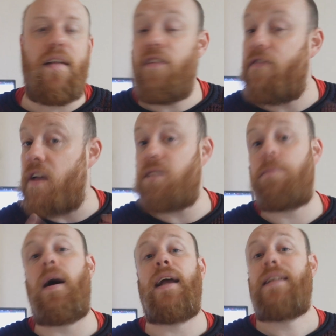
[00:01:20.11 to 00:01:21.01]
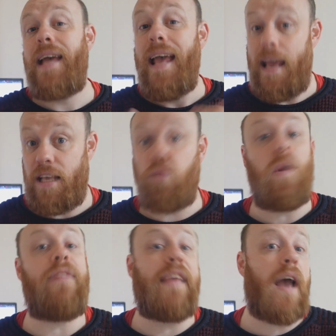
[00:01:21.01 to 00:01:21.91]
And the first bite is
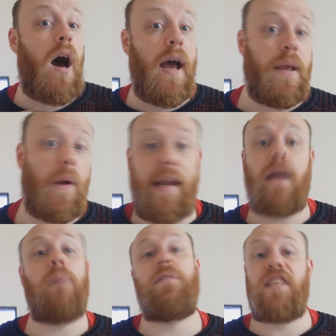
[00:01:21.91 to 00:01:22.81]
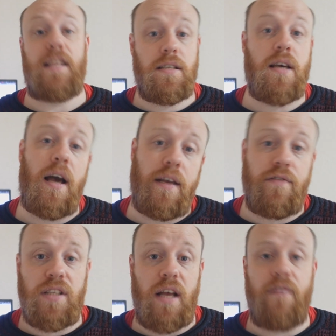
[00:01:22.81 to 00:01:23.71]
with the eye when it comes to this kind
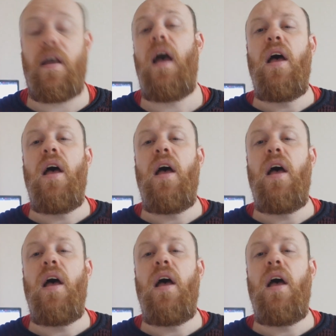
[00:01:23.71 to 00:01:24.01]
of stuff.